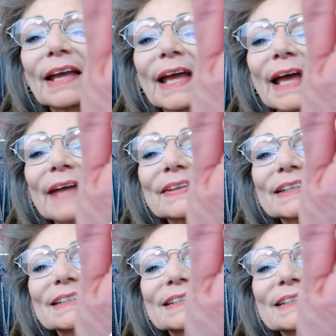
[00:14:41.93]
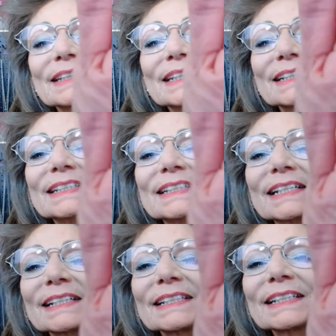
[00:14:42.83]
And this, this
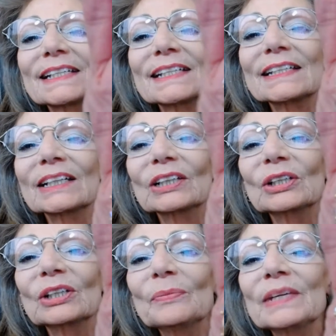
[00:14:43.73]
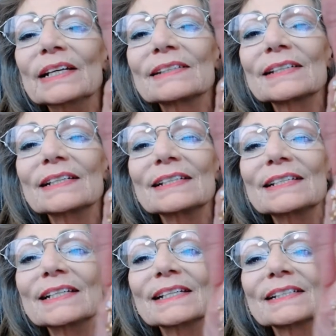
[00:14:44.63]
disc is an luminescent
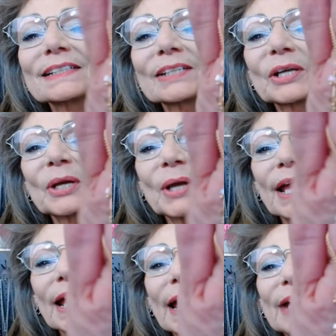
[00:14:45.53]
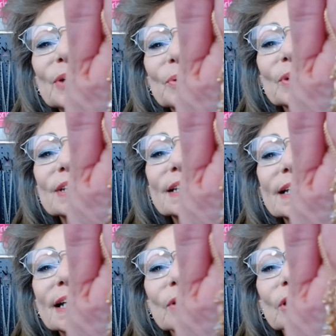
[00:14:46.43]
disc. And you can see
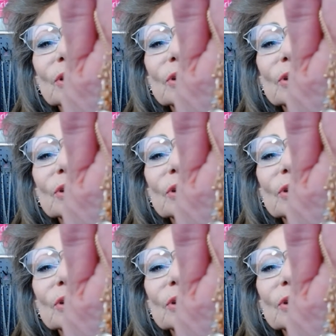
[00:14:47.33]
how it looks